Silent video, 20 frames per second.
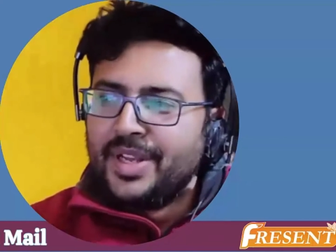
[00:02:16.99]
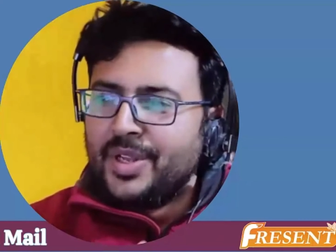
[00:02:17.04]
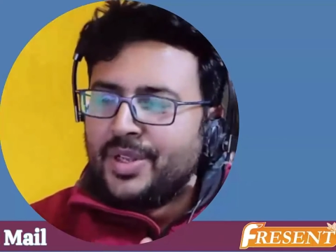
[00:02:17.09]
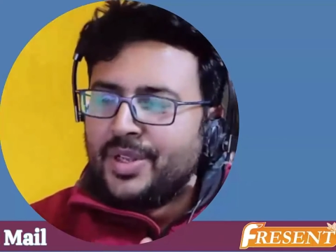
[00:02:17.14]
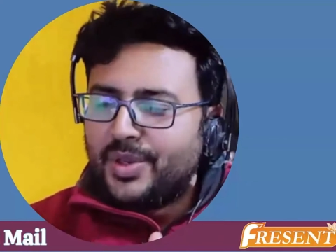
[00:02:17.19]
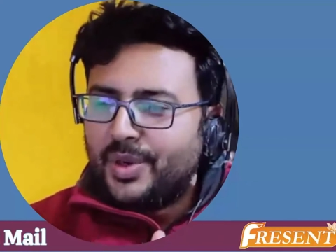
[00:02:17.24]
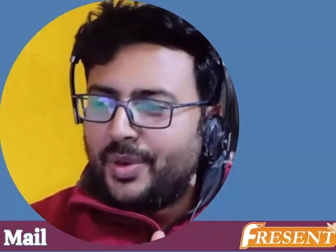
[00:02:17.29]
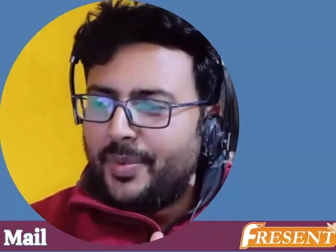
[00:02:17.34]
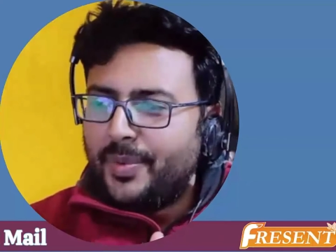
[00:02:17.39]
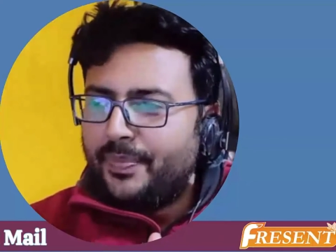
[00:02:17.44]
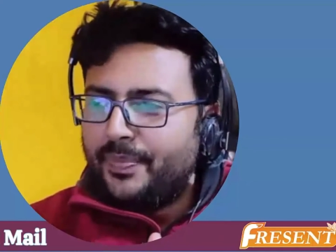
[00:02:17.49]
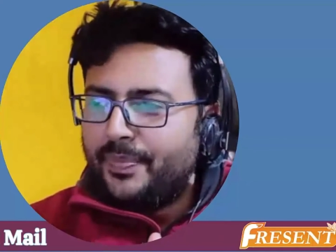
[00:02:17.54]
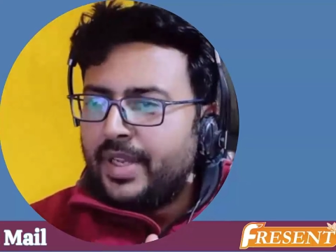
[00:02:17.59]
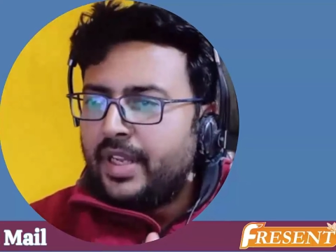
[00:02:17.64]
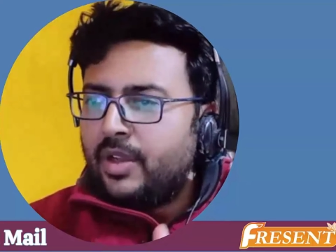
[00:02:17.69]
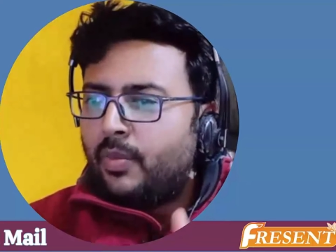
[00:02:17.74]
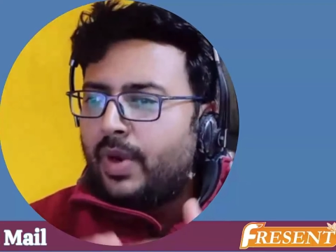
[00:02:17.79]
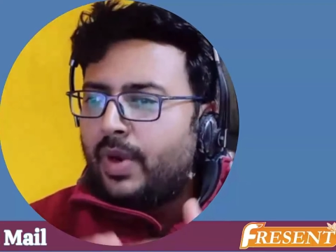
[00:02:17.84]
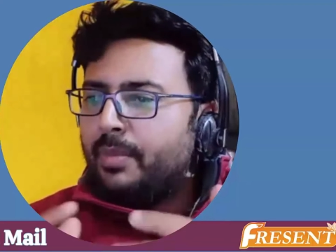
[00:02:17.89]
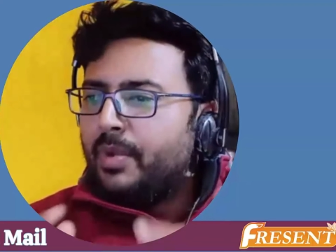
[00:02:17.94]
So
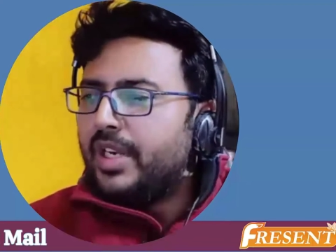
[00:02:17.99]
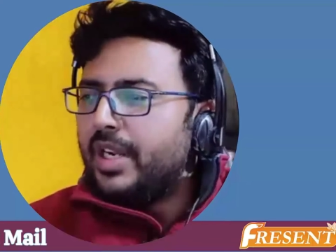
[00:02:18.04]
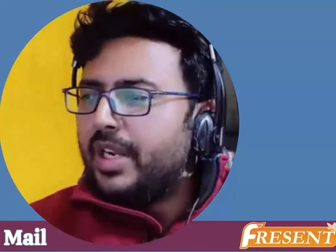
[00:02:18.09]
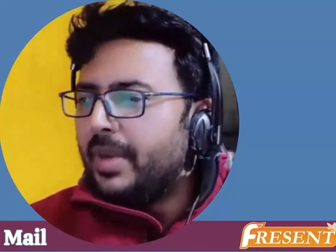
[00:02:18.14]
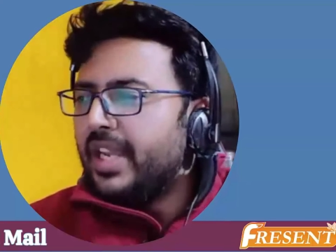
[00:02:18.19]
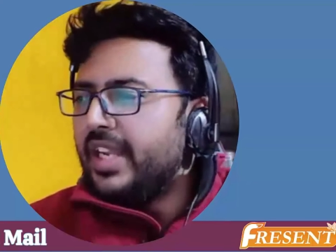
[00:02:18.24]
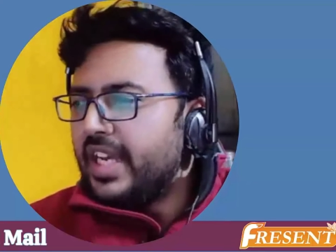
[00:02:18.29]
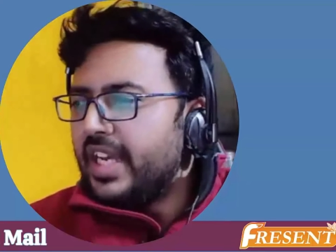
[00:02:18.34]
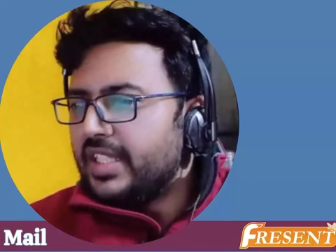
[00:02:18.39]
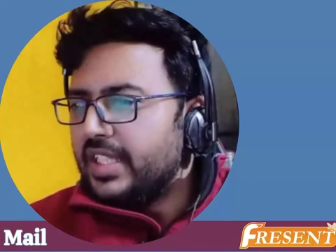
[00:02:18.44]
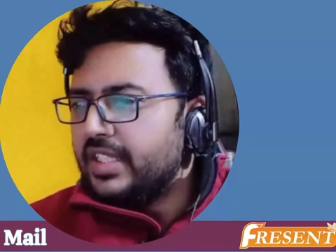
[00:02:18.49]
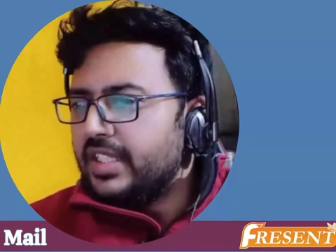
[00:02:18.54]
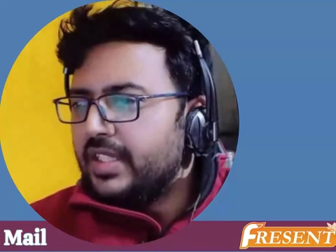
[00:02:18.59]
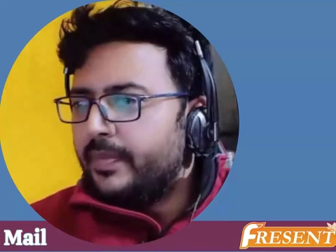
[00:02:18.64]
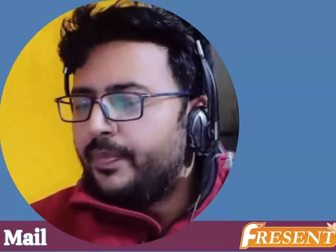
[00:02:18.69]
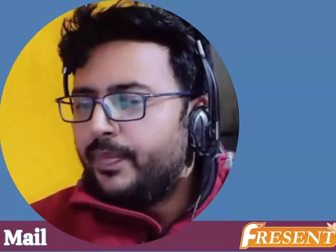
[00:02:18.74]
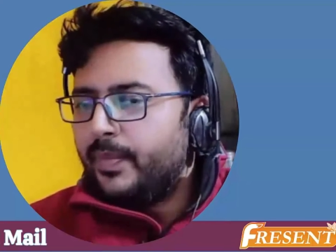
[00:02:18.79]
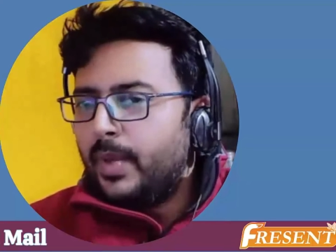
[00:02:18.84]
what Mutant Mail does is